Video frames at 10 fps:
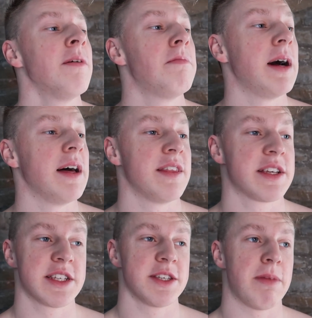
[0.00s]
But
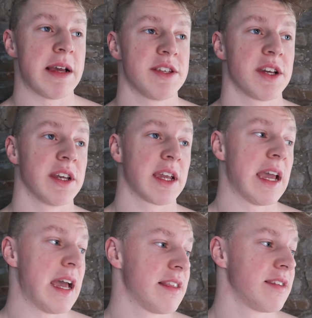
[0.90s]
this is the best you're going to
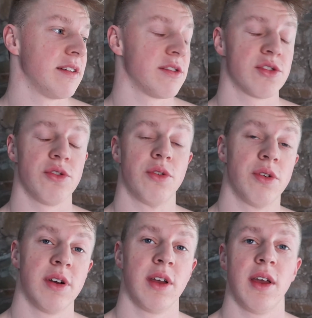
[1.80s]
get,
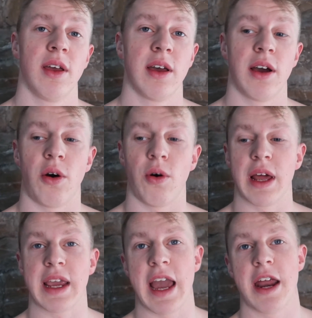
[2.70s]
so all
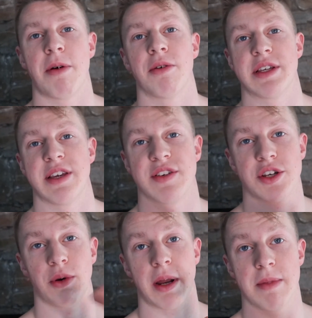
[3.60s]
I care about is if it's
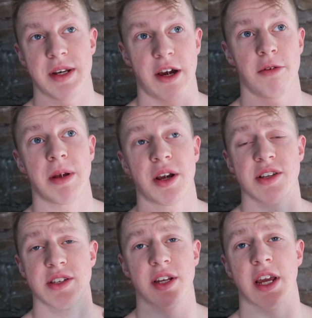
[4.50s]
going up and down, because
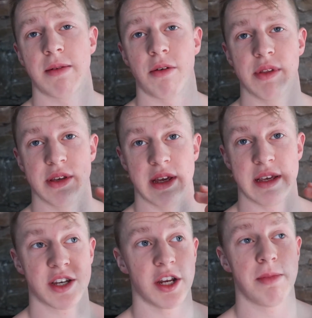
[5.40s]
it's going to come out with
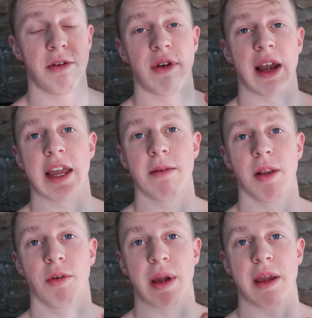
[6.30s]
it's going to be
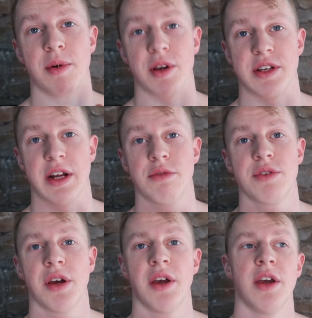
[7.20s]
reliable the way it works it
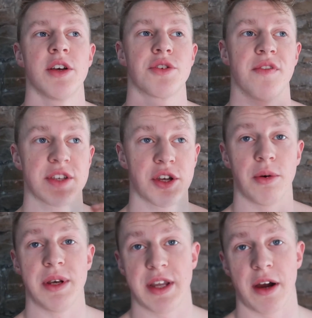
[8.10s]
out. So if it's
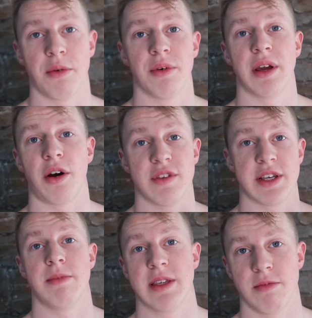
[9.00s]
going down,
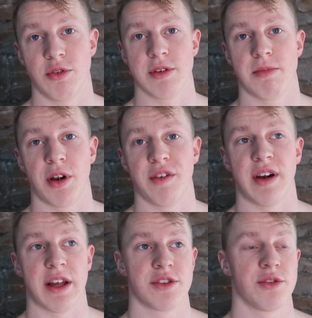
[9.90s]
obviously it means I'm losing body
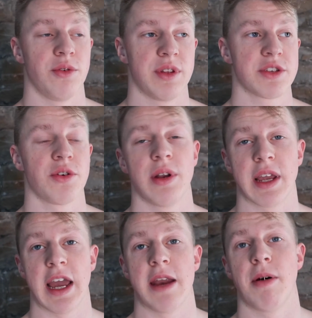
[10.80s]
fat. So that's all I
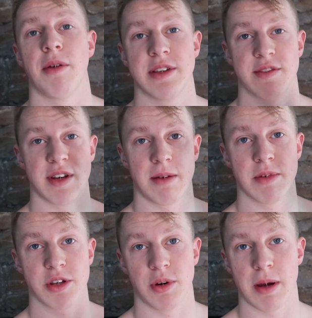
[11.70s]
care about, is if the
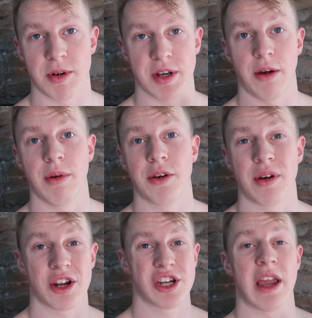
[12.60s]
number's going up or down. I
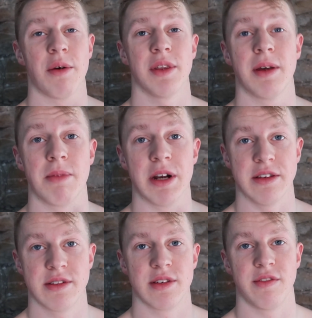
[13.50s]
don't actually care what the number
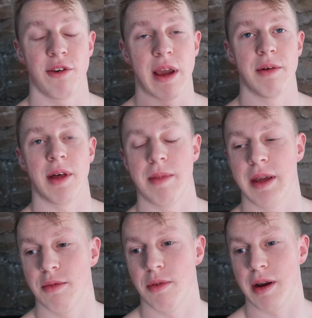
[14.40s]
is, if you get
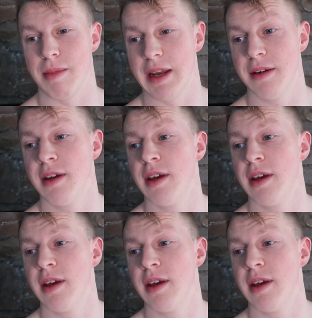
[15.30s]
what I mean.